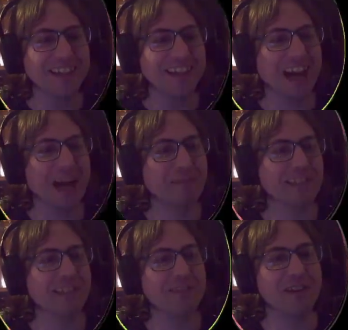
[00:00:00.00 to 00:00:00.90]

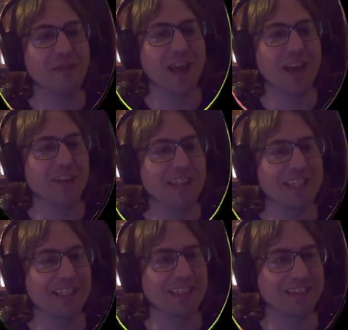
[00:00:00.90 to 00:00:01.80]
Absolutely failed the
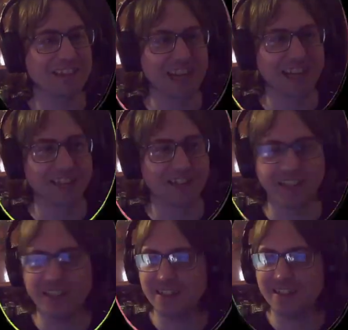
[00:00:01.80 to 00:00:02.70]
cheating
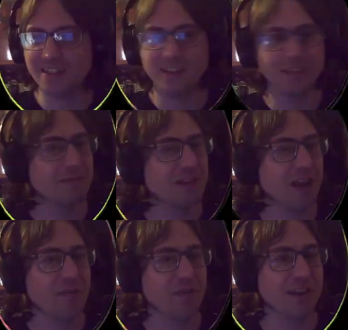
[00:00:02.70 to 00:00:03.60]
trajectory. Well,
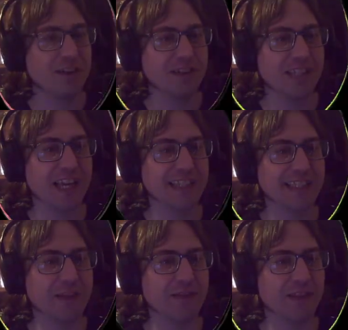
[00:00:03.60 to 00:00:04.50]
hopefully your day is
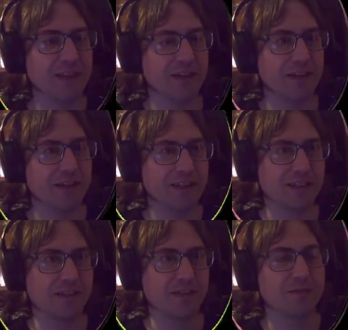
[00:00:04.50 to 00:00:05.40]
going good.
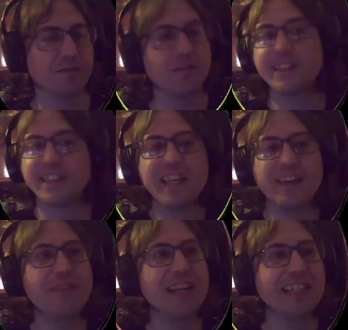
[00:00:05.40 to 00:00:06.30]
See,
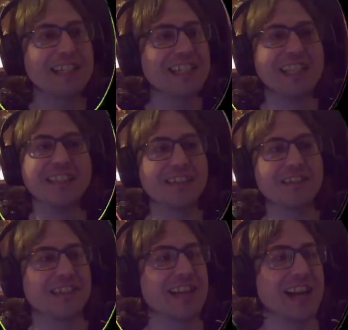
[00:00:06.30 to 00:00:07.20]
who needs cheating
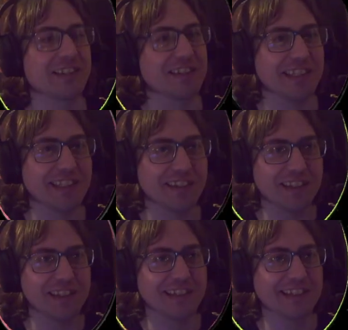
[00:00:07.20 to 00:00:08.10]
trajectories? I
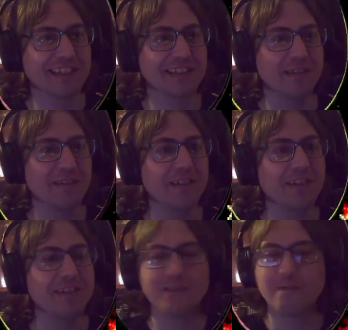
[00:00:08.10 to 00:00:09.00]
can just
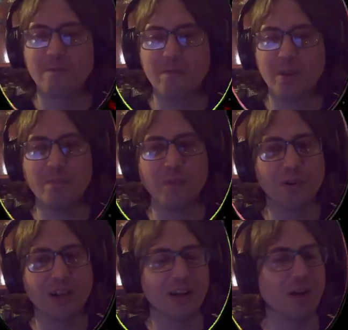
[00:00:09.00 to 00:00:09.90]

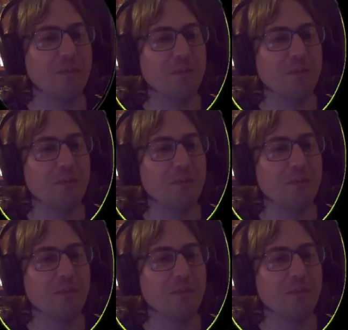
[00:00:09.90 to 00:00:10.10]
pinball it up.